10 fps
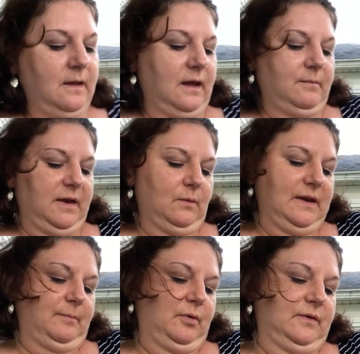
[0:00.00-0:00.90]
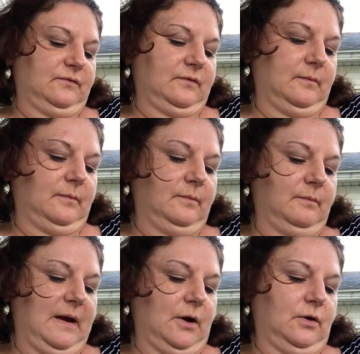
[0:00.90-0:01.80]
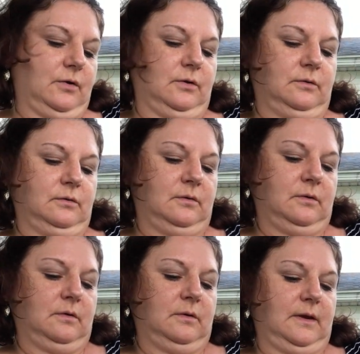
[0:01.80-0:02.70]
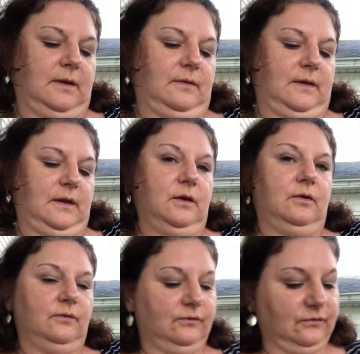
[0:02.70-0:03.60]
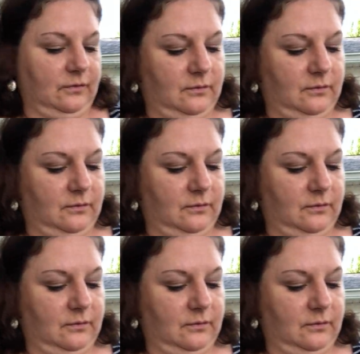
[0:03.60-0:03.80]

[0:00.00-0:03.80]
I might want to put some marker in the ears,